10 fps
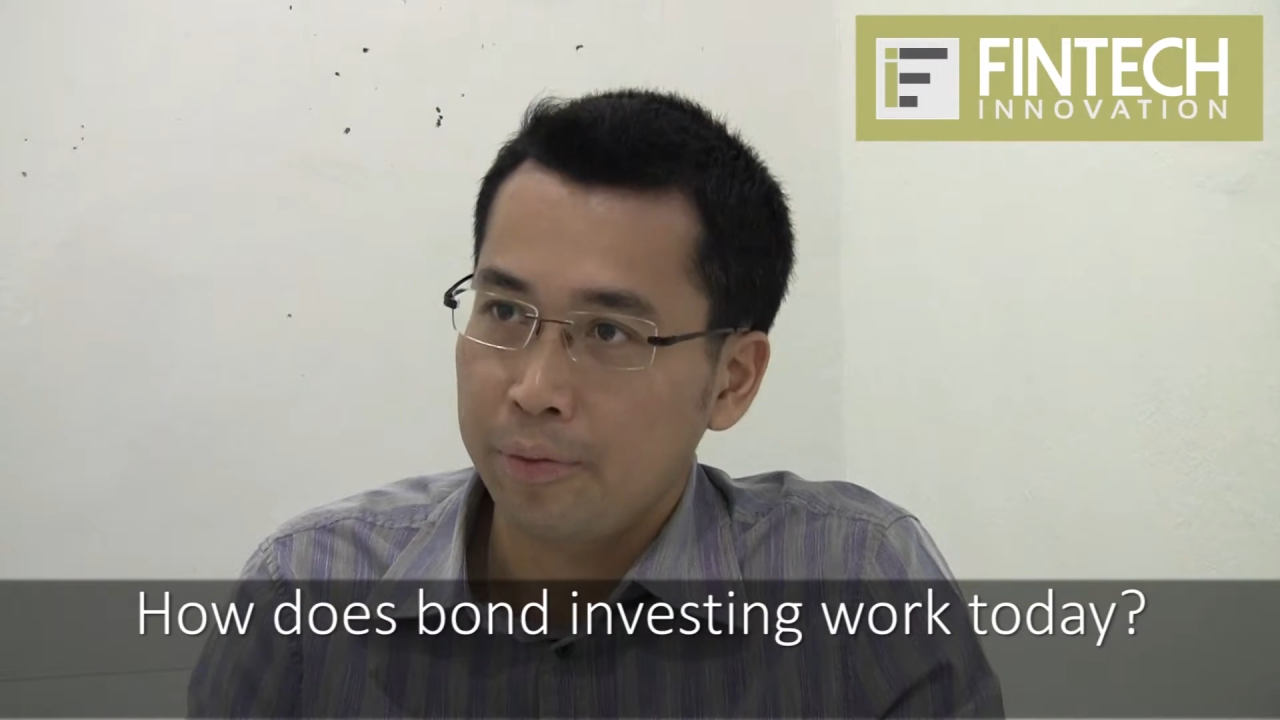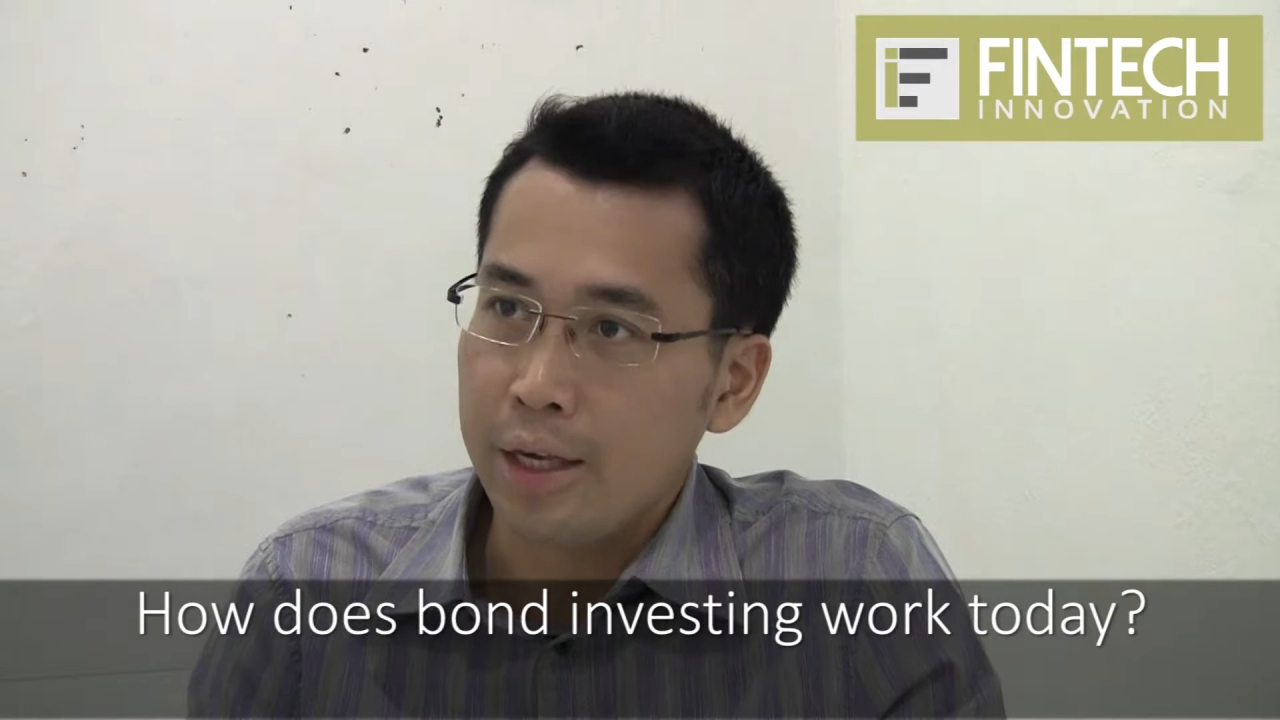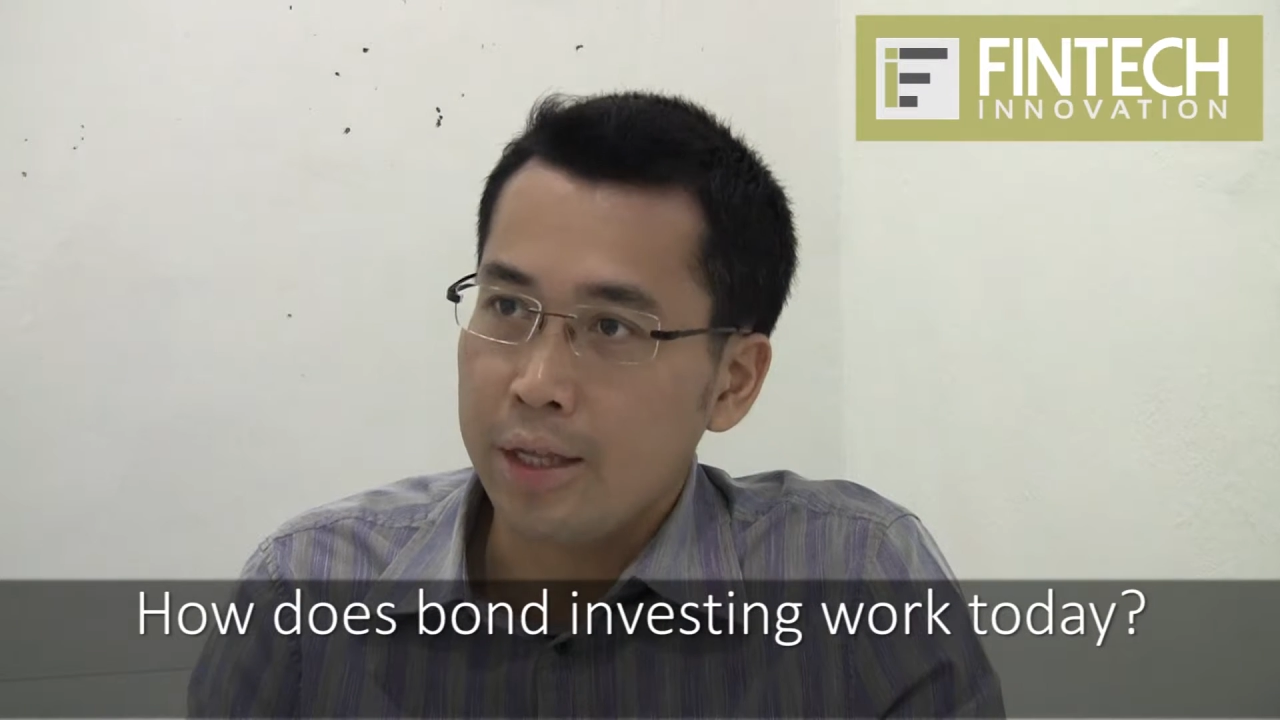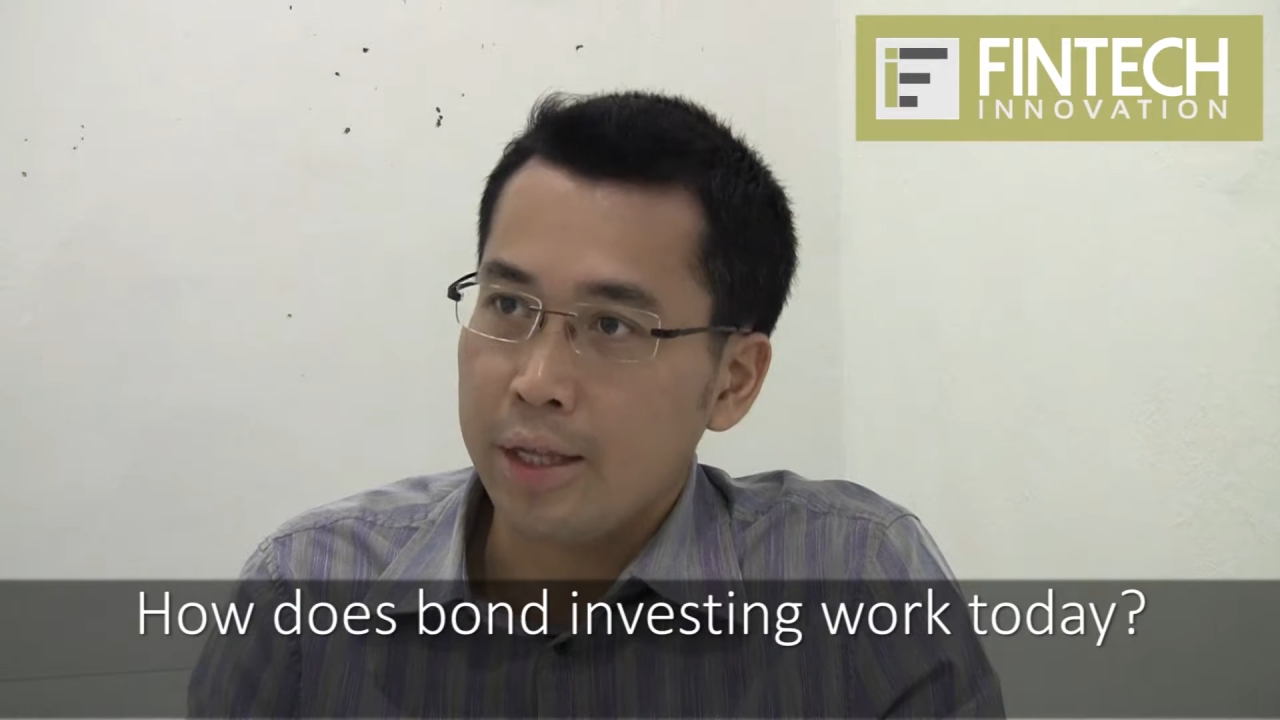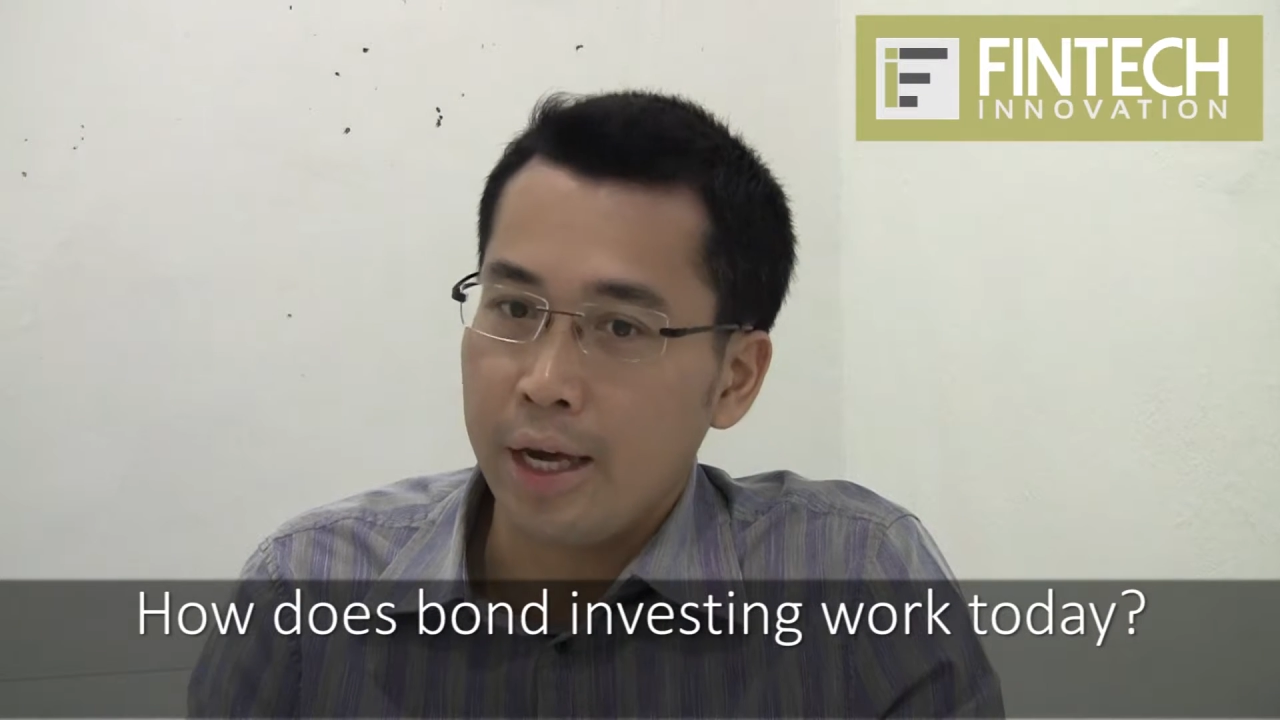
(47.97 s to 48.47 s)

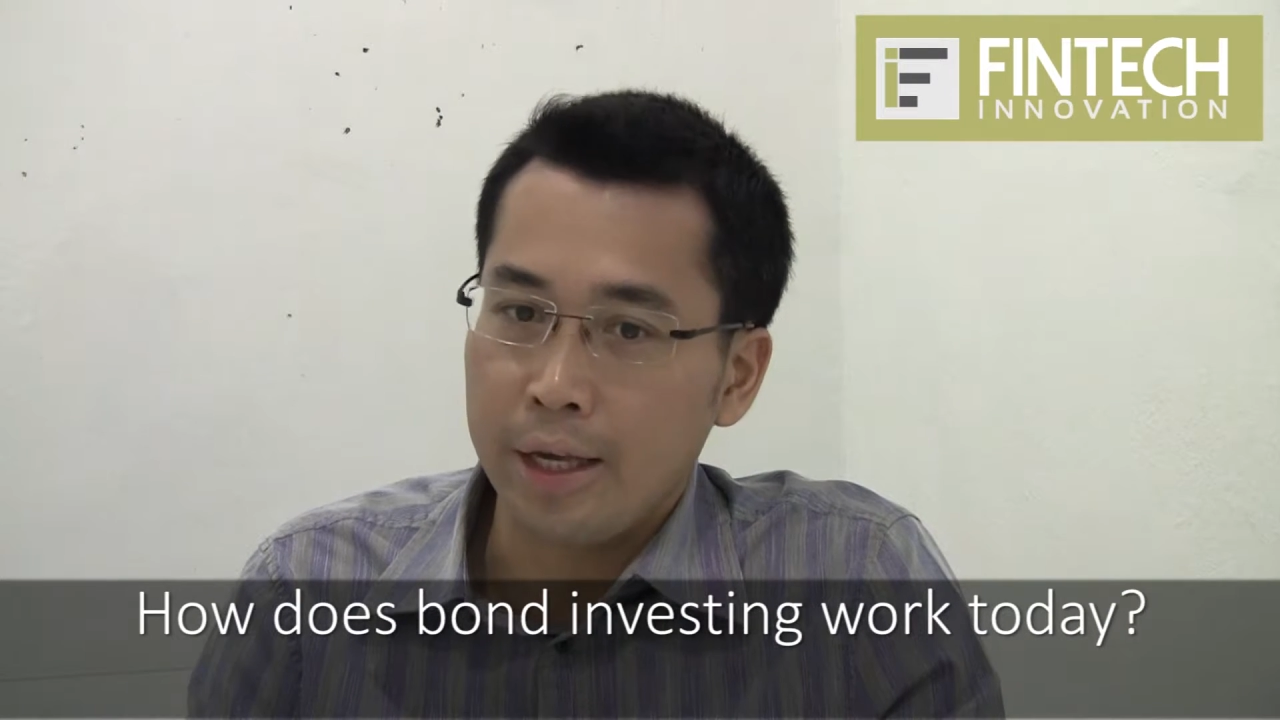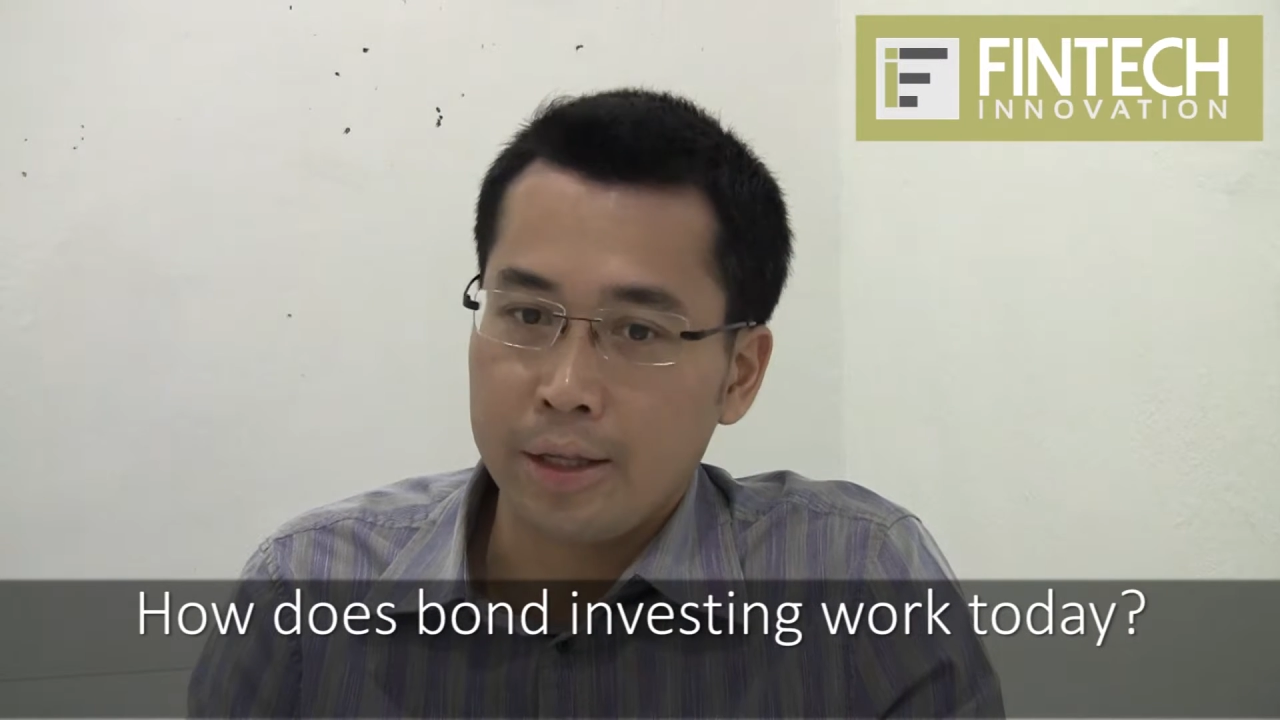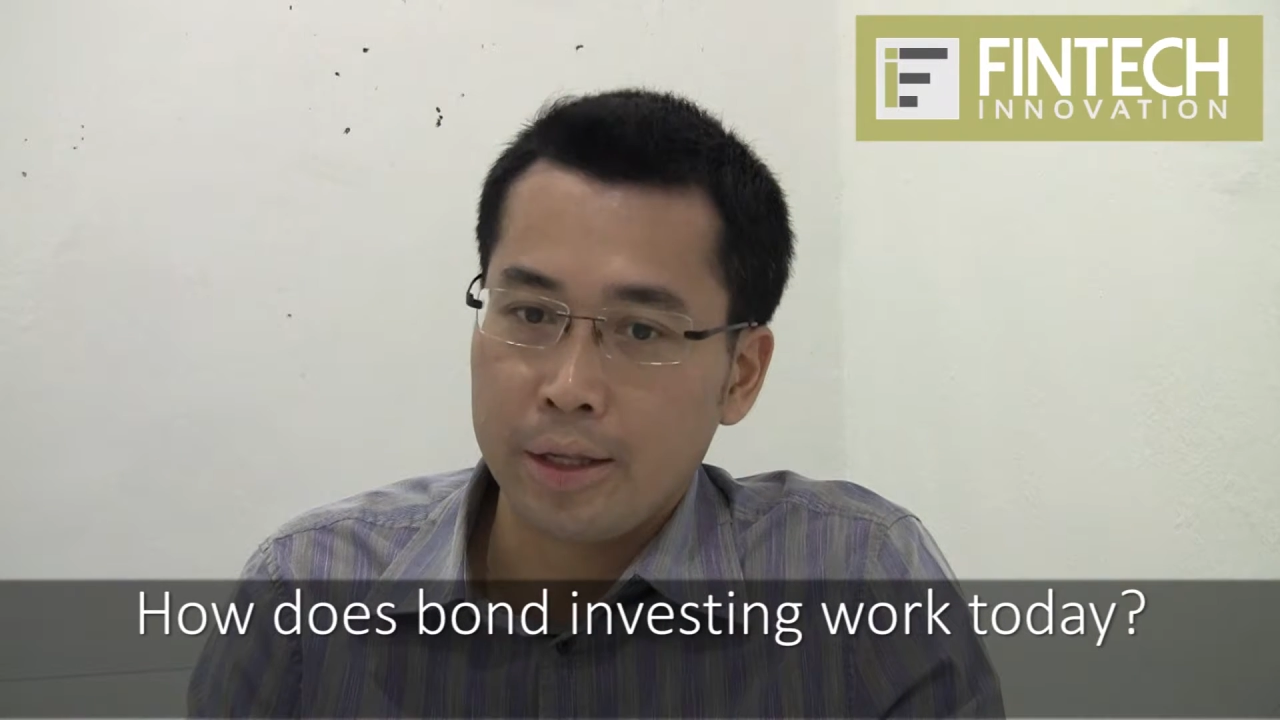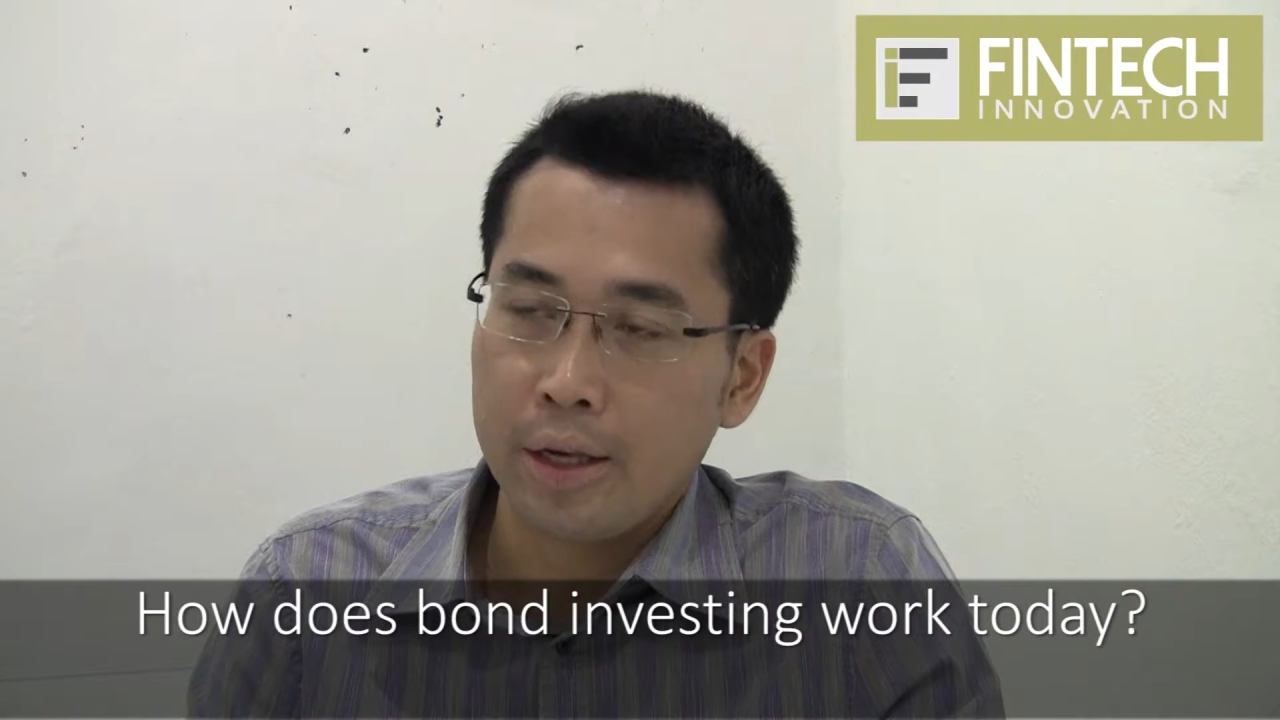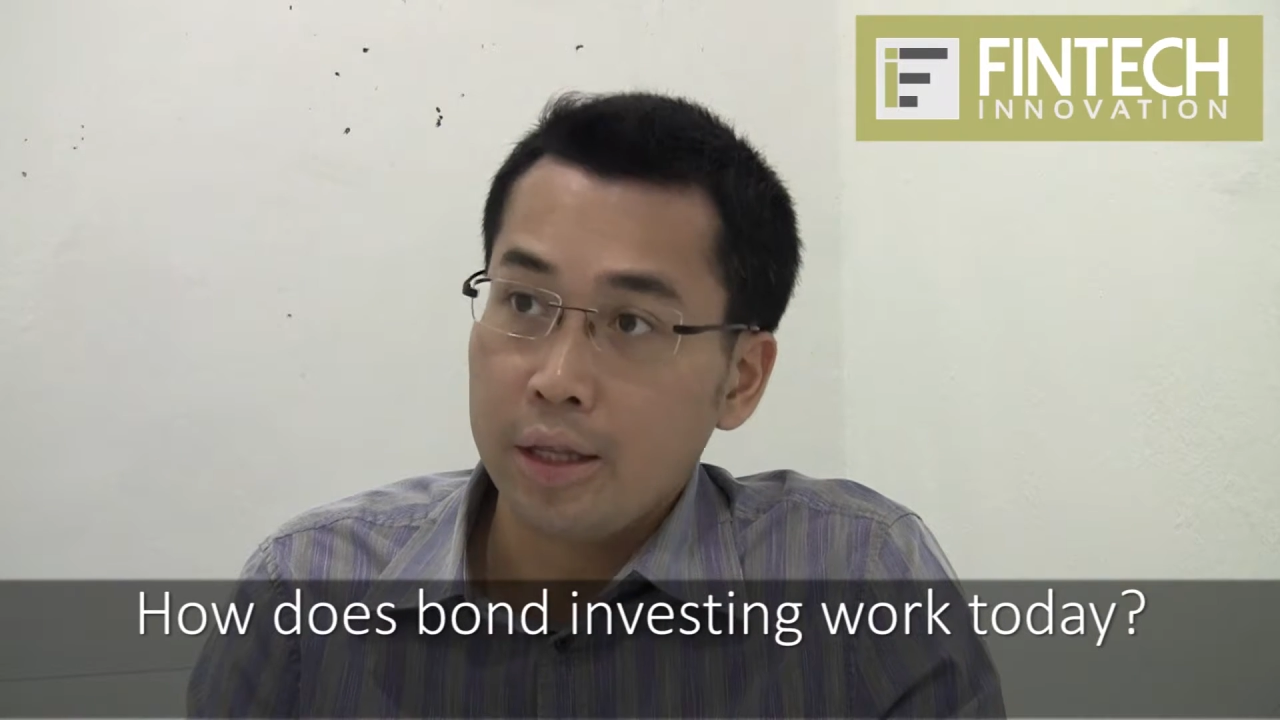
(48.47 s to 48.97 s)
is that